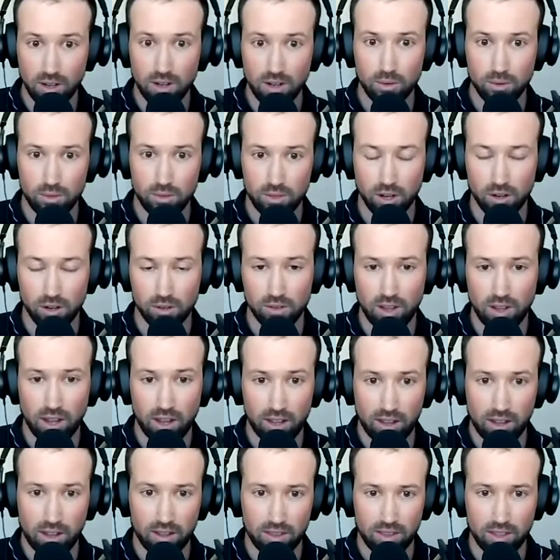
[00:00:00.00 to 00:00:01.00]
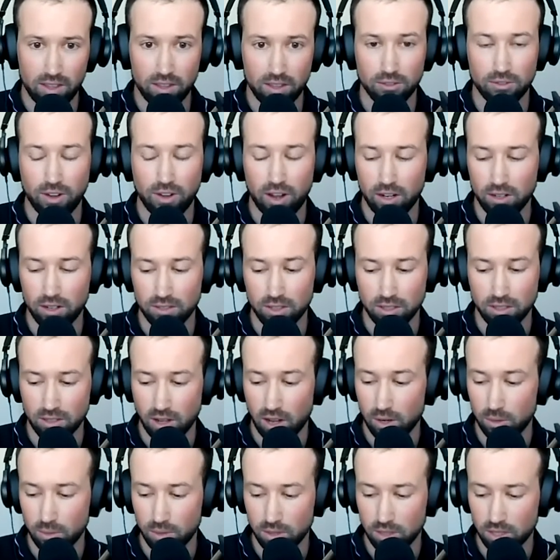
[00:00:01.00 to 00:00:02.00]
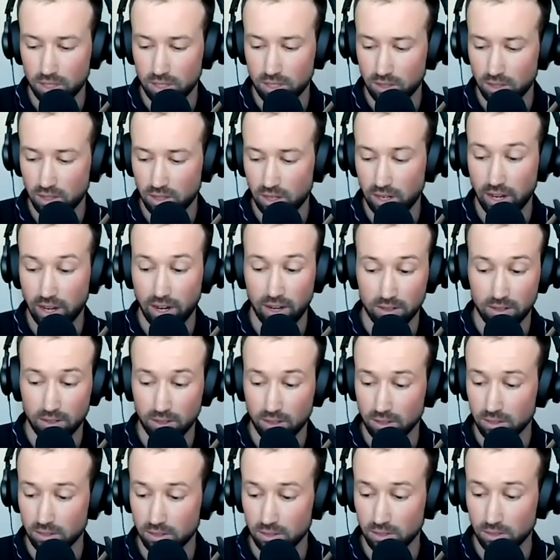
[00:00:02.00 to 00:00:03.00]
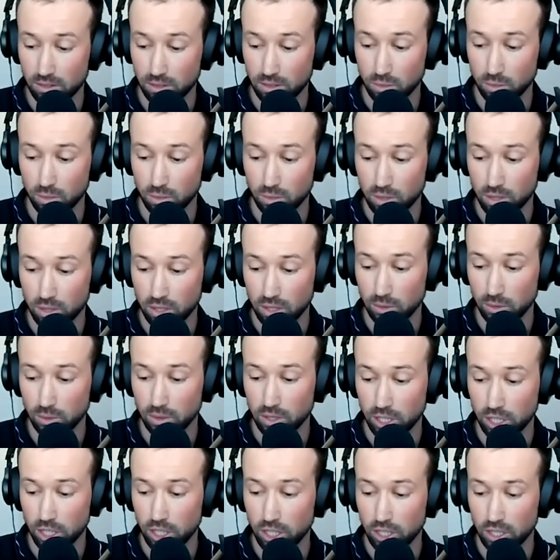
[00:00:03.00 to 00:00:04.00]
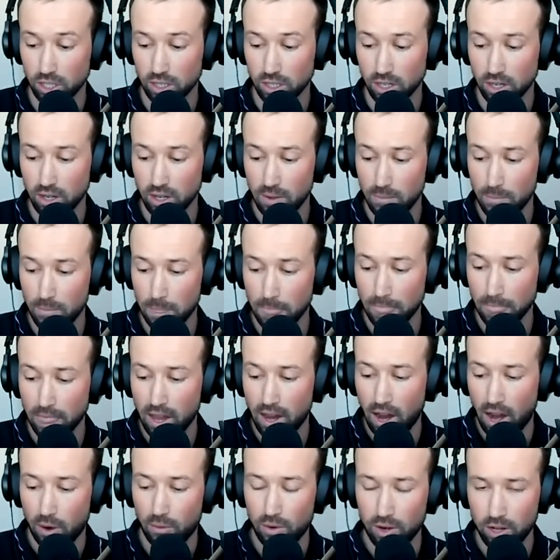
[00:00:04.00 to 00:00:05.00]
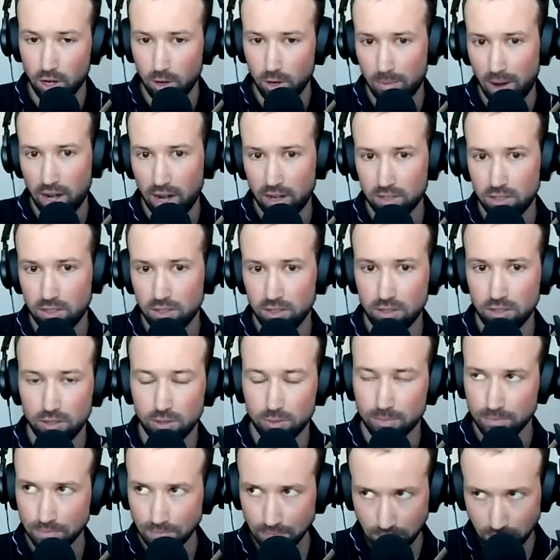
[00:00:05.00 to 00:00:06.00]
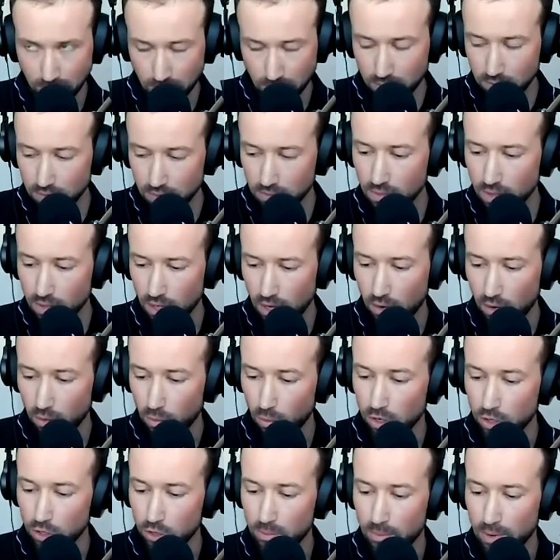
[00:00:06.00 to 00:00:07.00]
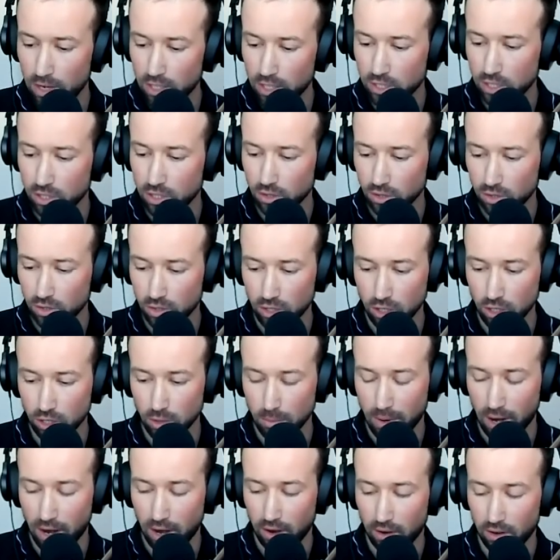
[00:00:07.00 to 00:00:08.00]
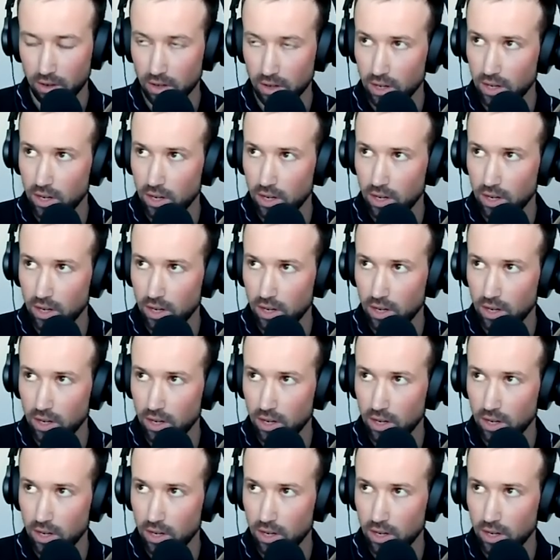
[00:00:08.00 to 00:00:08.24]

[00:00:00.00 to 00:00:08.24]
you know, I think the final design, which again looks really, really good. I want to go back to what you mentioned earlier about,